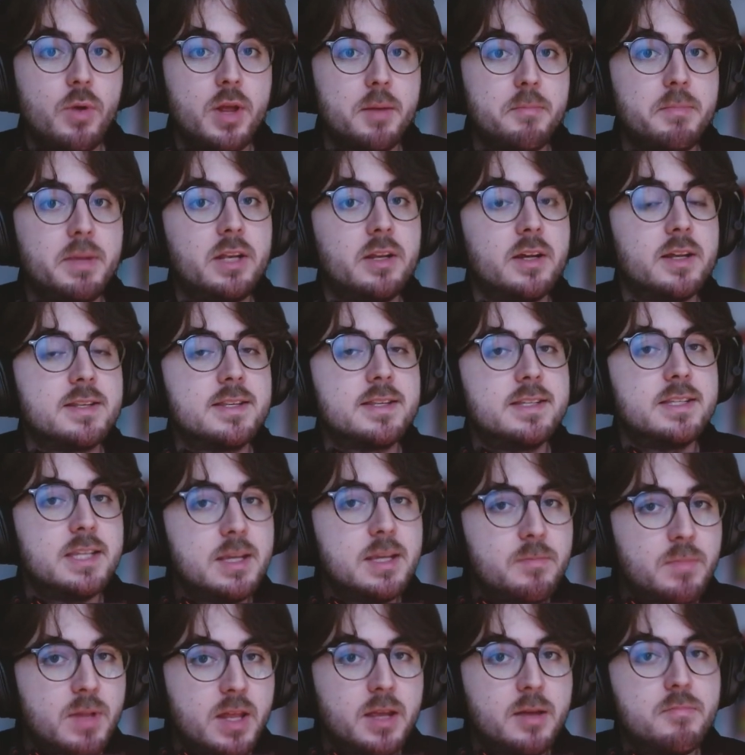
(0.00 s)
while it may not
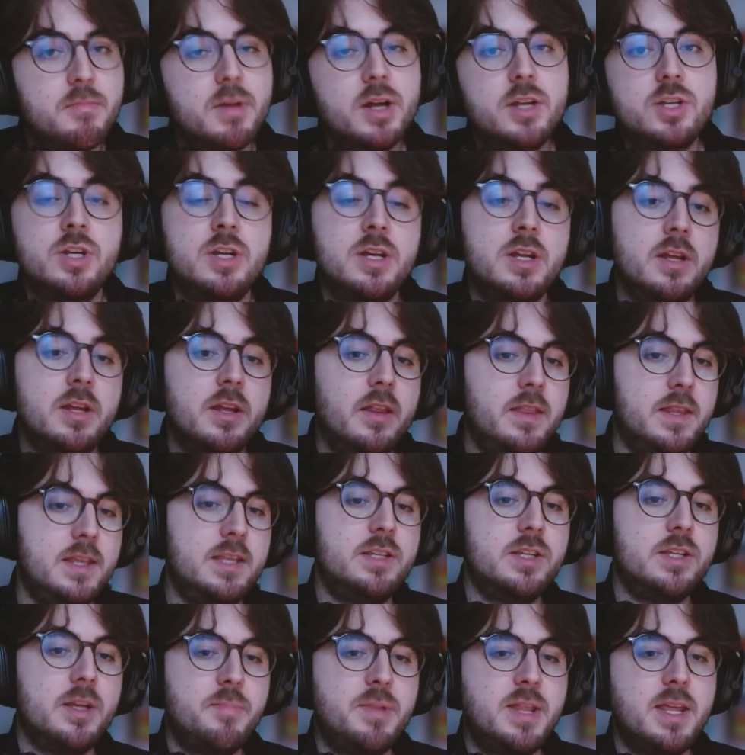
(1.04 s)
seem like much,
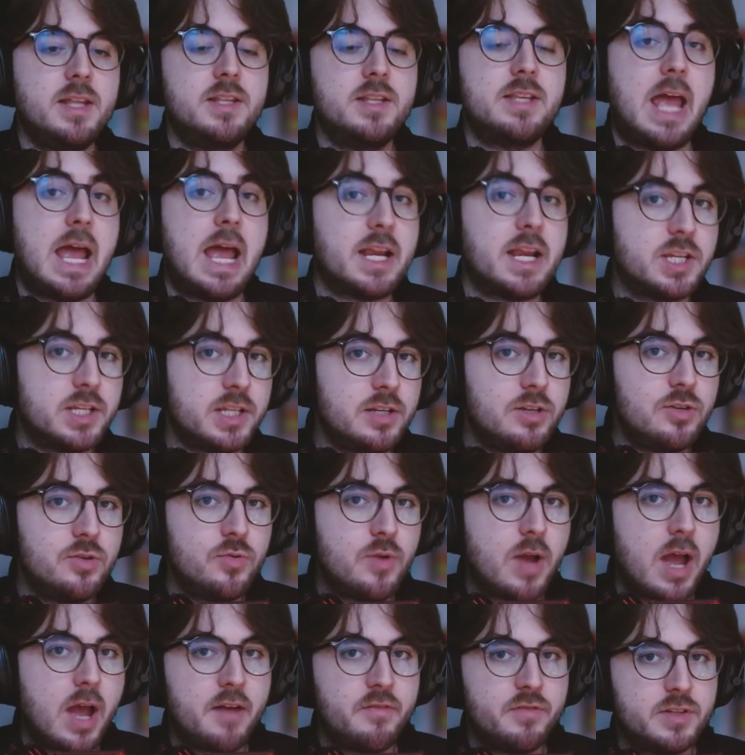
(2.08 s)
these updates actually
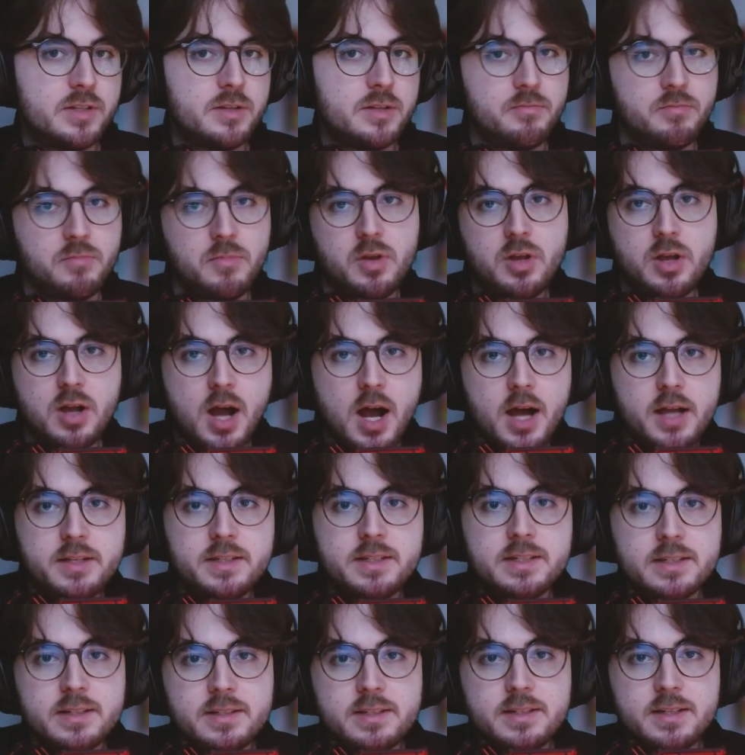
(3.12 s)
do have some
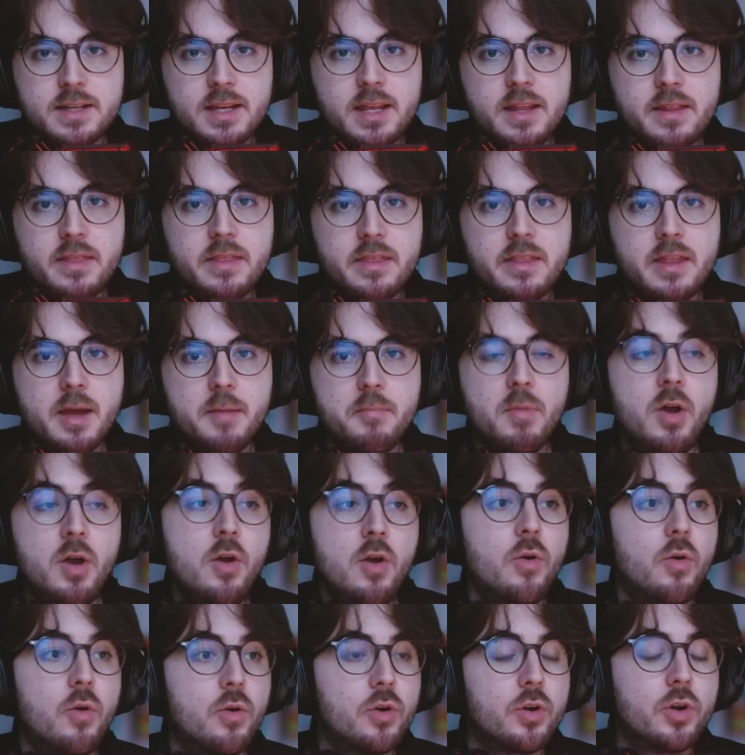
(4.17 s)
content in them
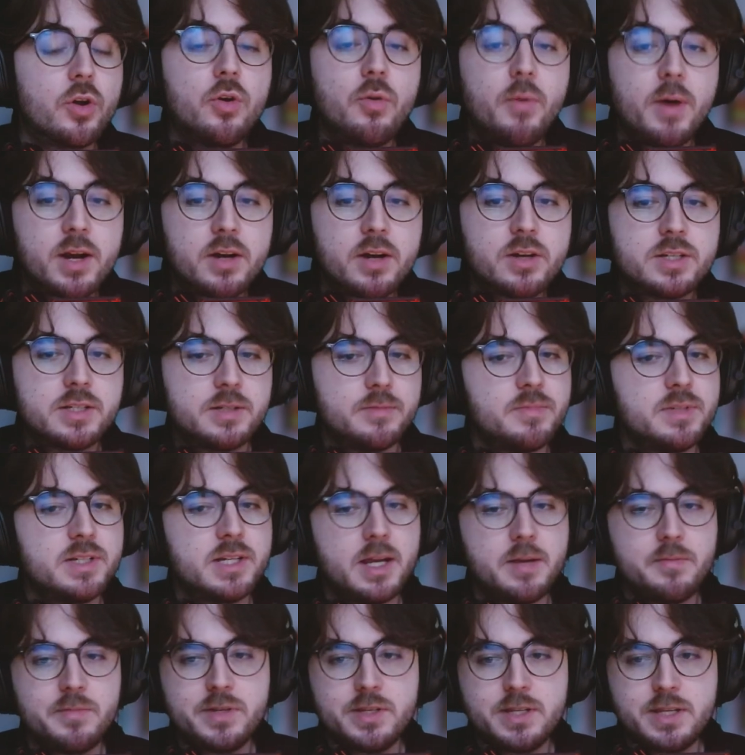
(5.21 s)
or require some
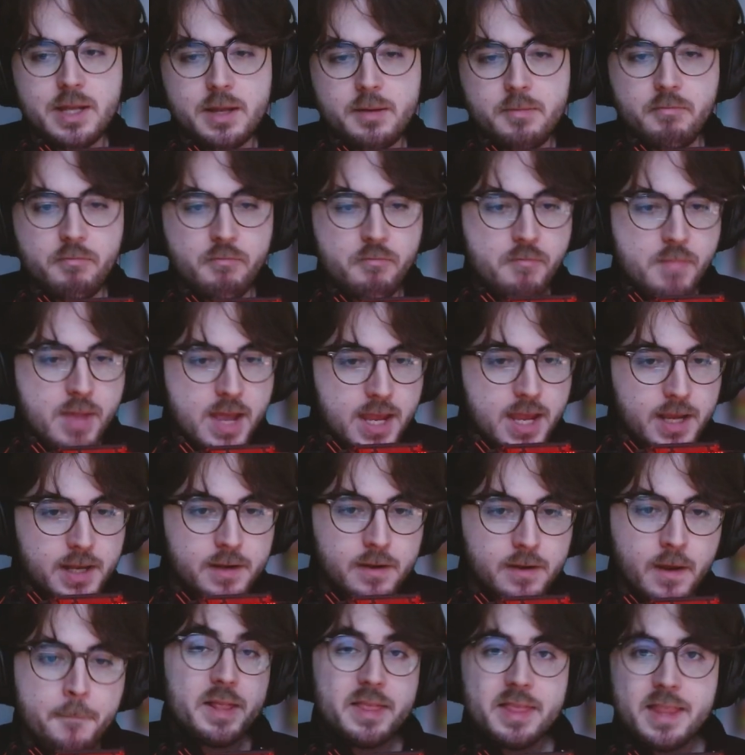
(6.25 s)
time to get
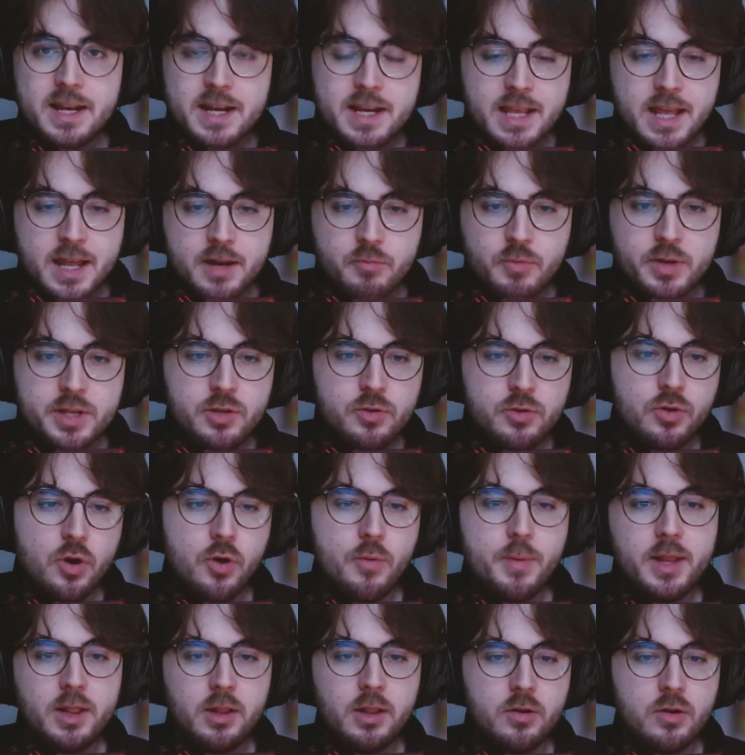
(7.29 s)
made. But then again, when you
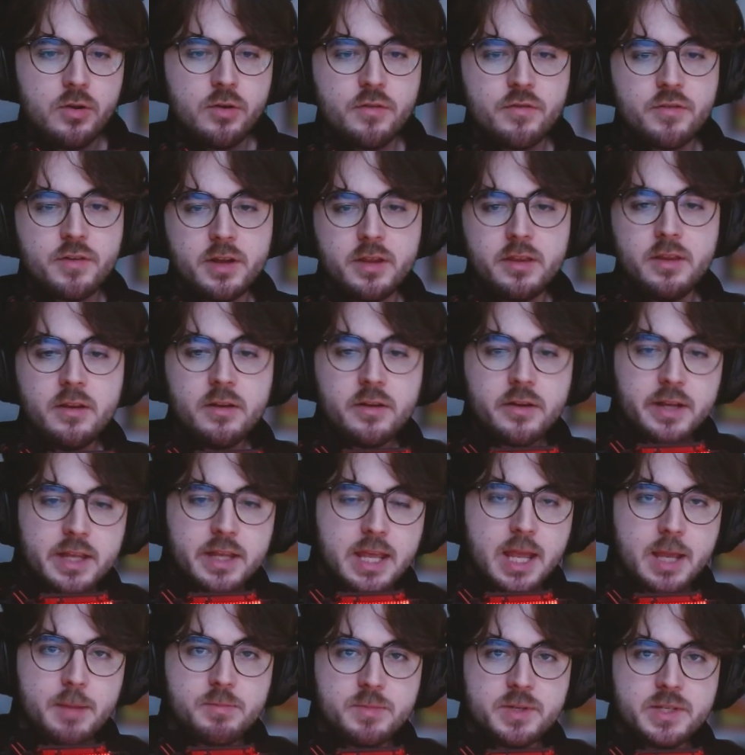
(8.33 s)
go and look over at other
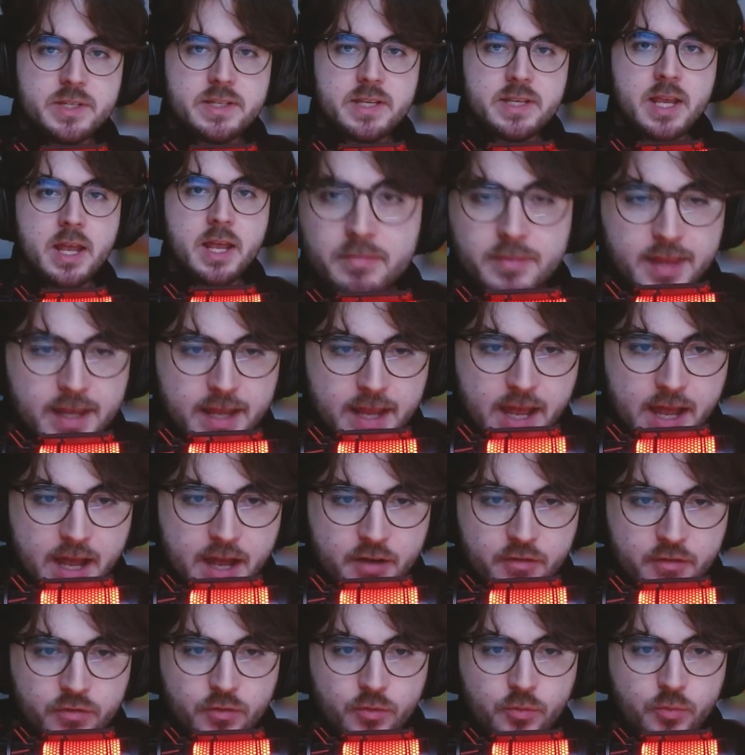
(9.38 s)
games, they
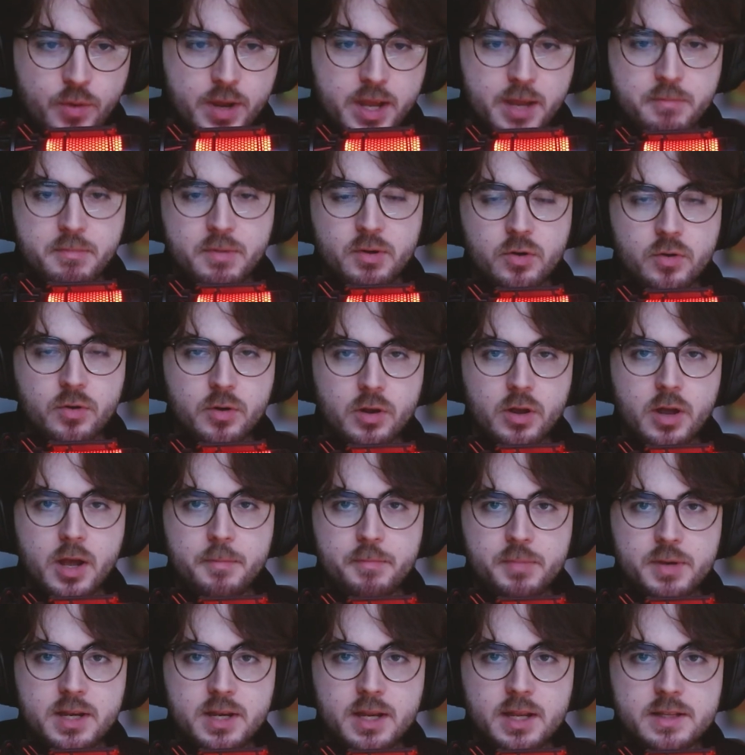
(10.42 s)
have way more
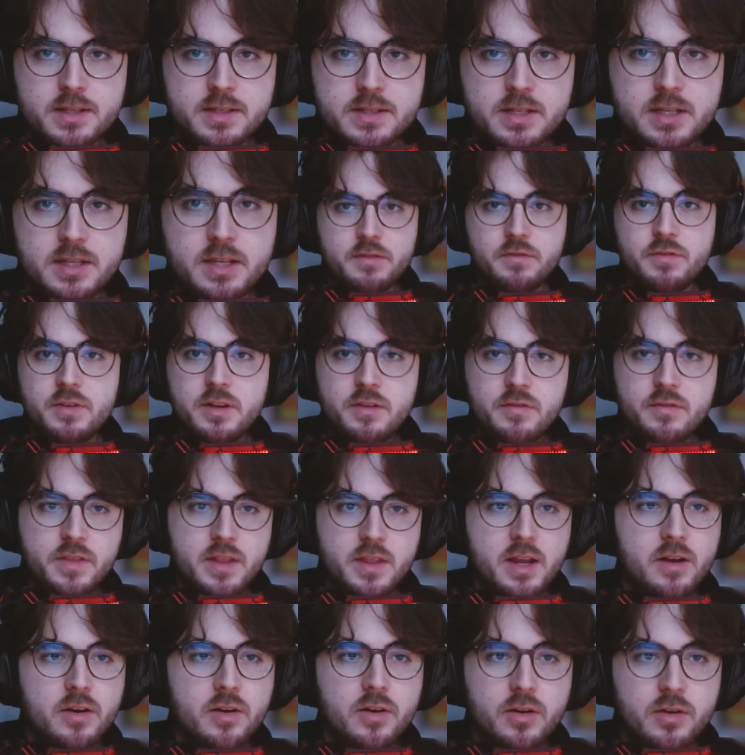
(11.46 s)
updates, even if
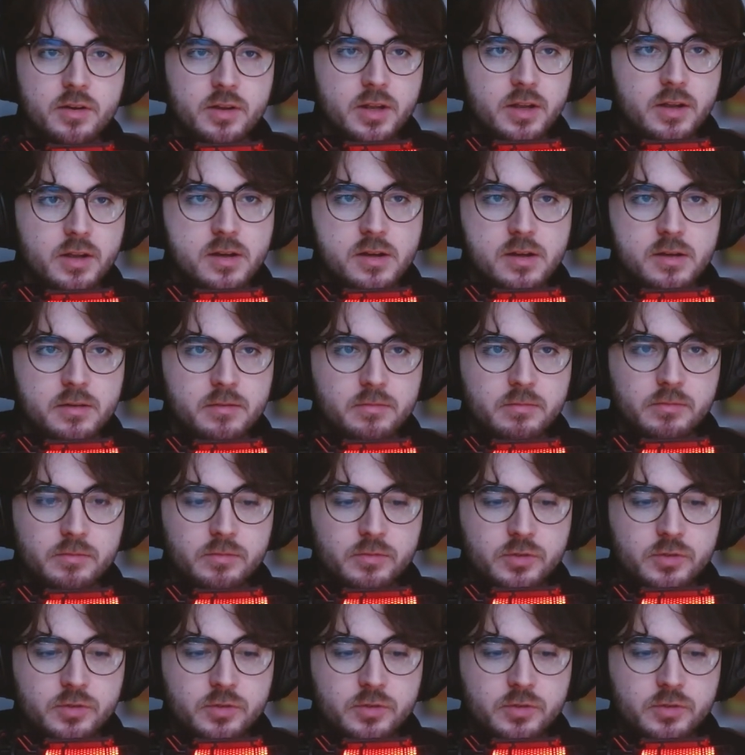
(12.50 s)
they're uh,